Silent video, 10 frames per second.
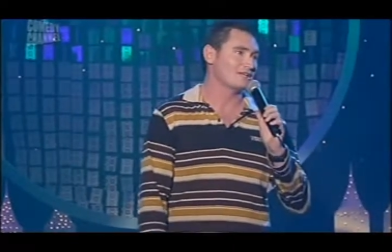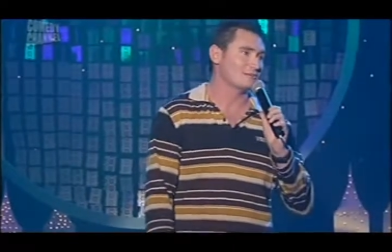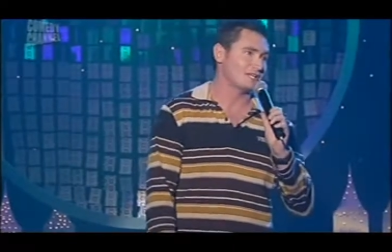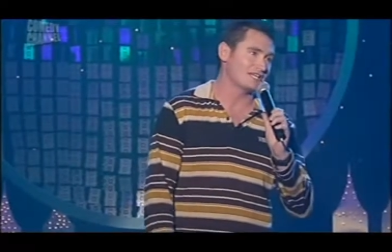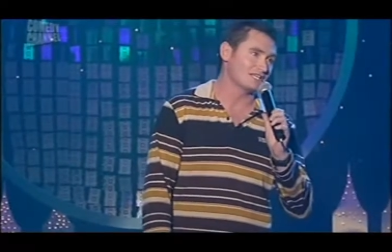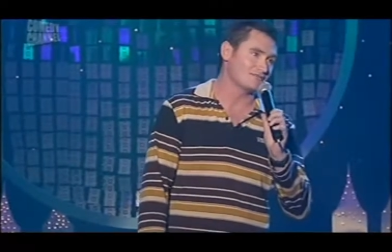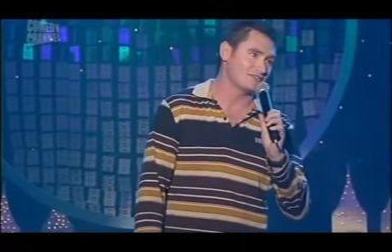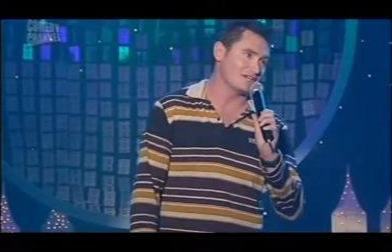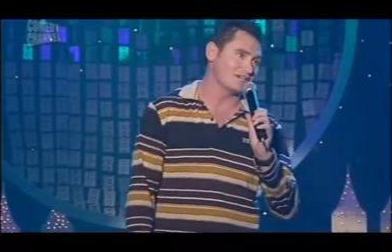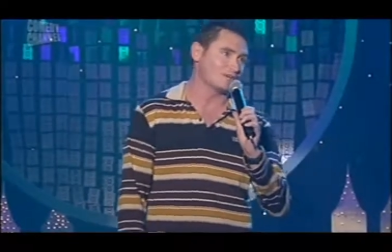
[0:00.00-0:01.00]
It'd be
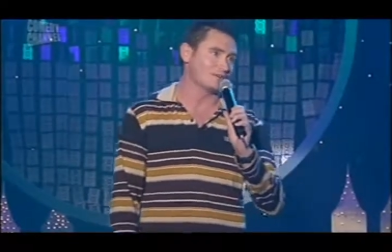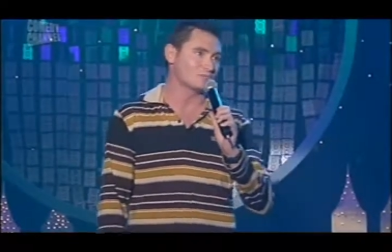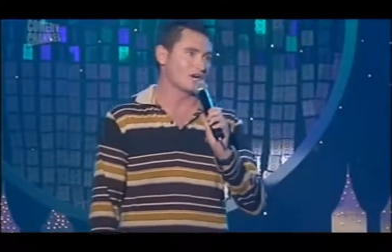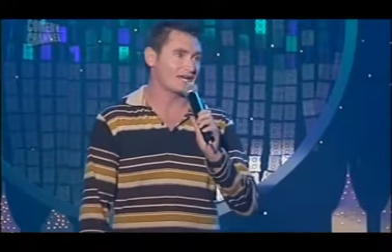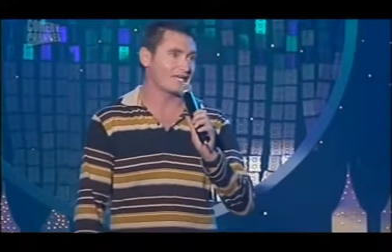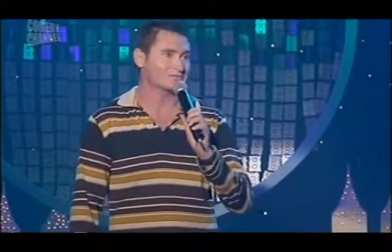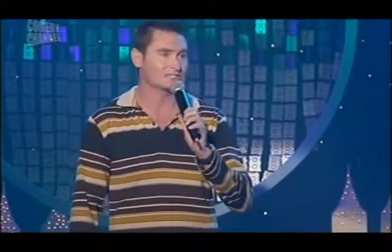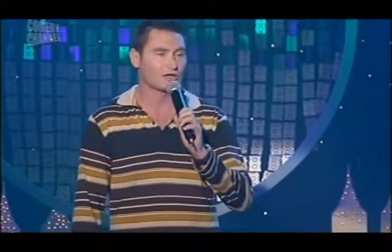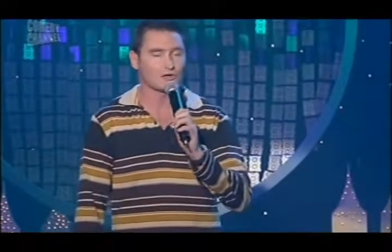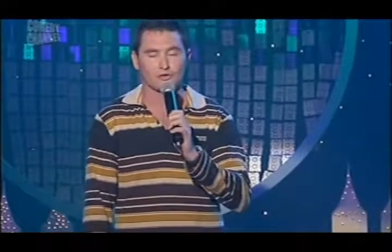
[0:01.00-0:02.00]
inconvenient, all the breakups,
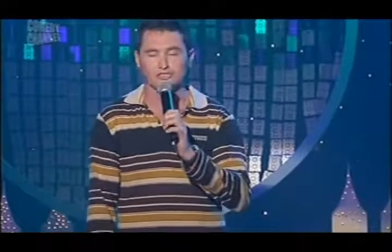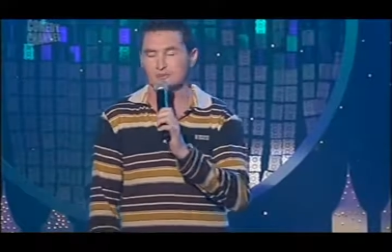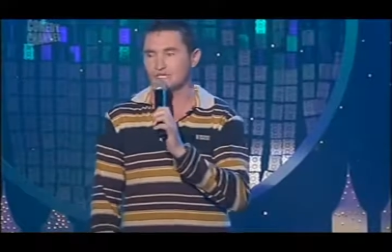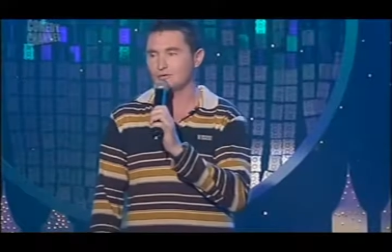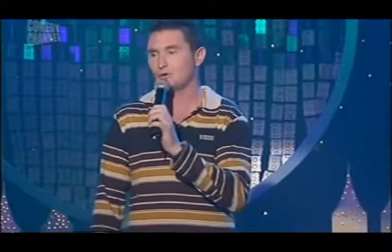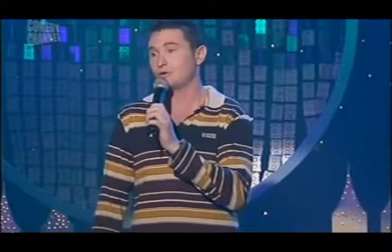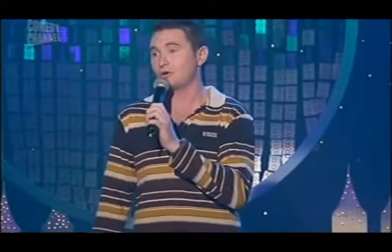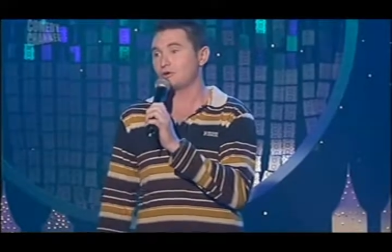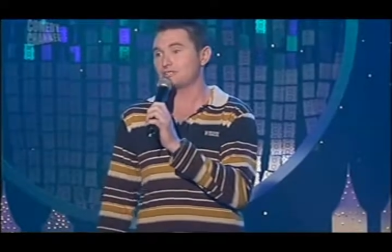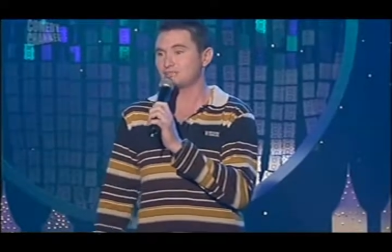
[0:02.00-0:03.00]
because I'd always be,
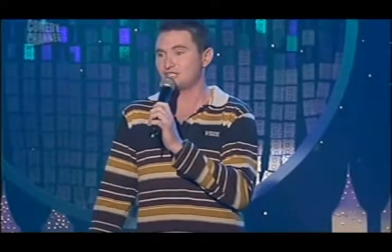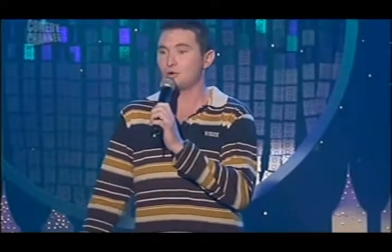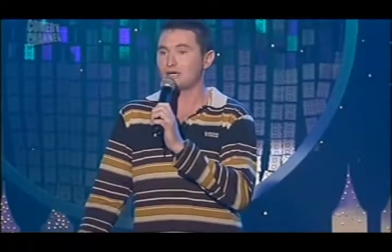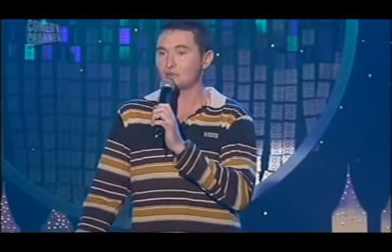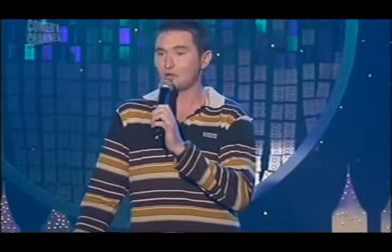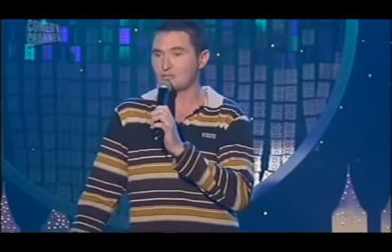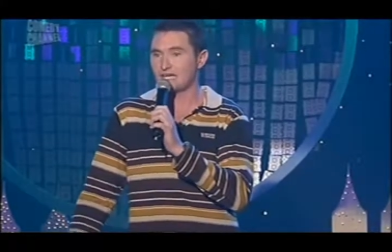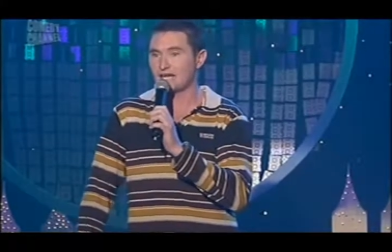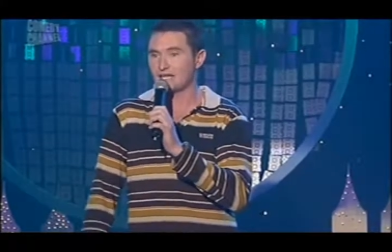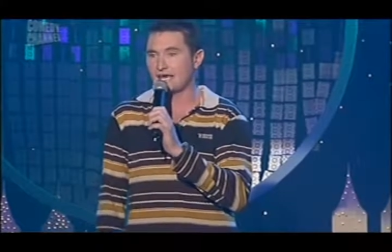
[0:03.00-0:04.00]
always, she'd always order
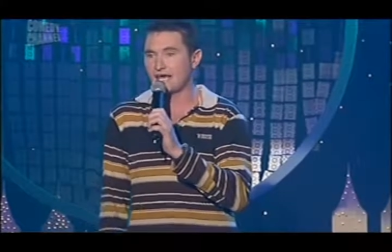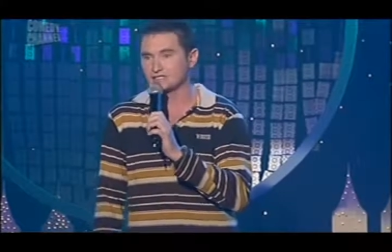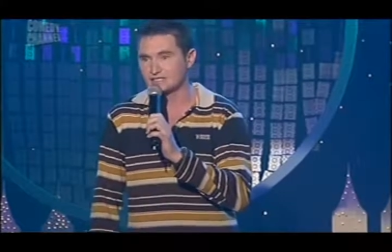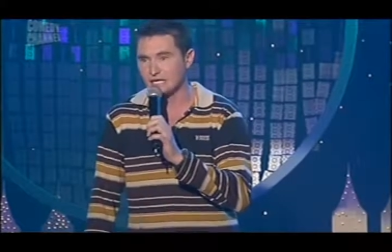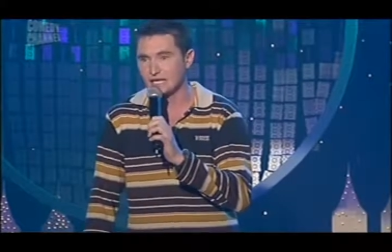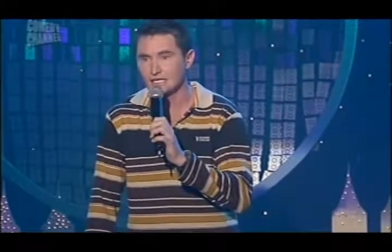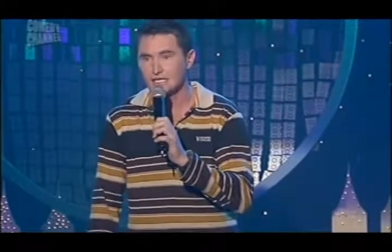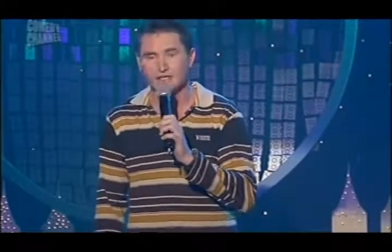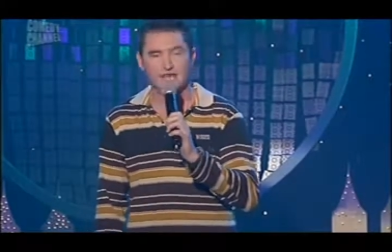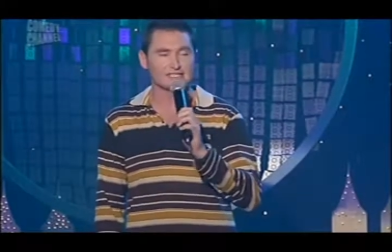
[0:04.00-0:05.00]
me out of the house. She'd say,
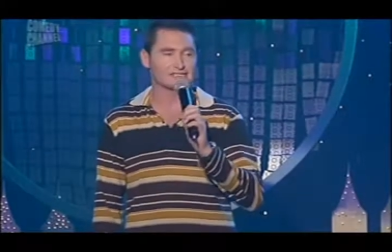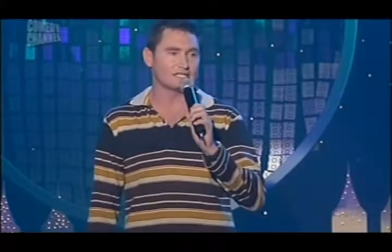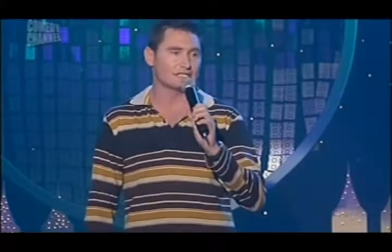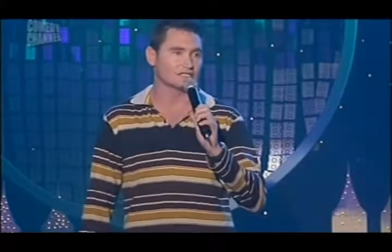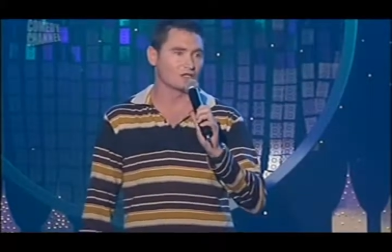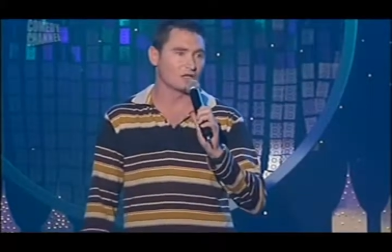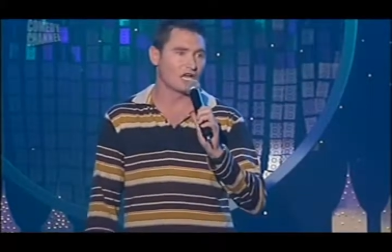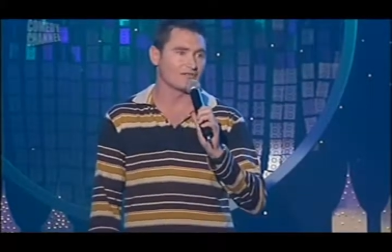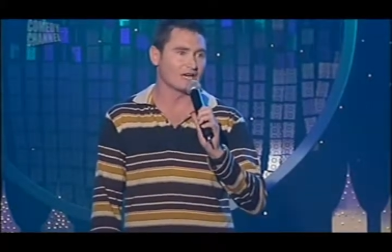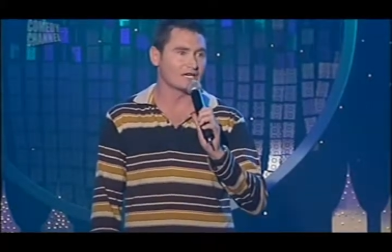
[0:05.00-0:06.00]
that's it, it's all
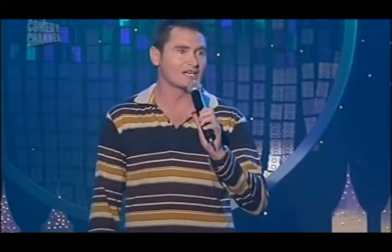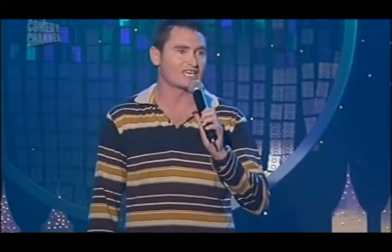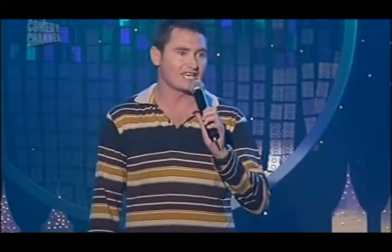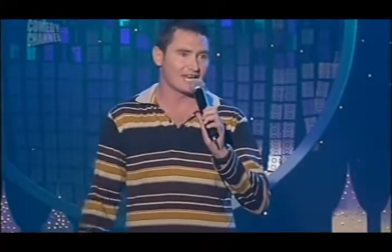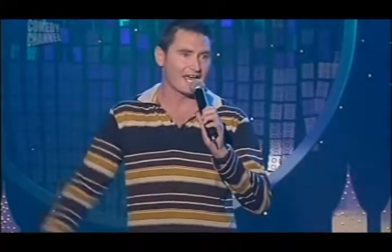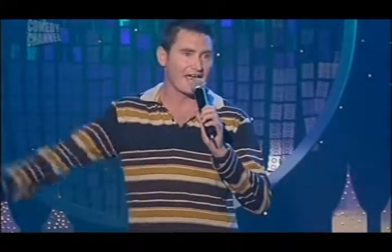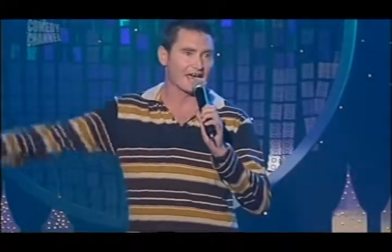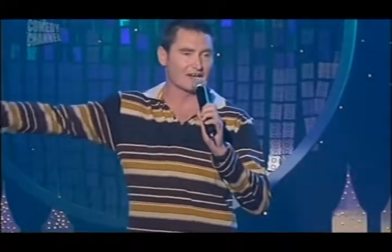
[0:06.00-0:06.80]
over. Get out.